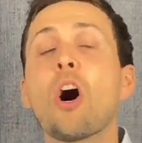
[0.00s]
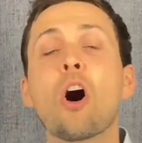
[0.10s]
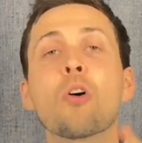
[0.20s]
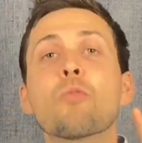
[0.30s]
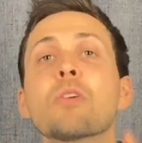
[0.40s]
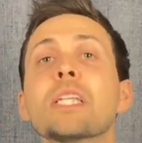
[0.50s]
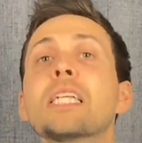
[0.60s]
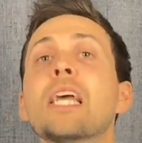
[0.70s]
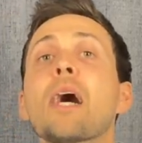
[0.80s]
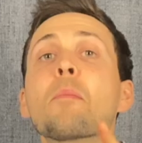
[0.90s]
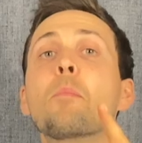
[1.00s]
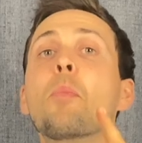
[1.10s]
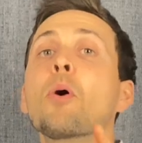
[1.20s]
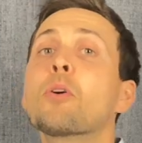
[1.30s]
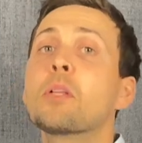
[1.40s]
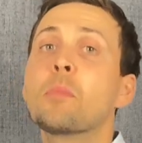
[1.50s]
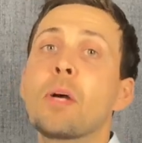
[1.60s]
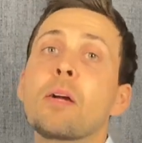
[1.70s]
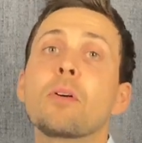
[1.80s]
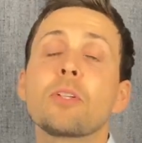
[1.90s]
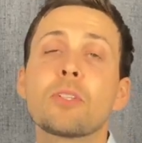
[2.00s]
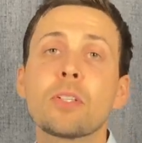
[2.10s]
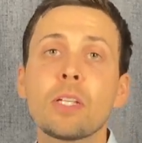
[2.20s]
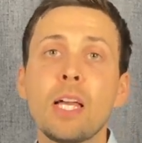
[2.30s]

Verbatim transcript: are really not burden bearers.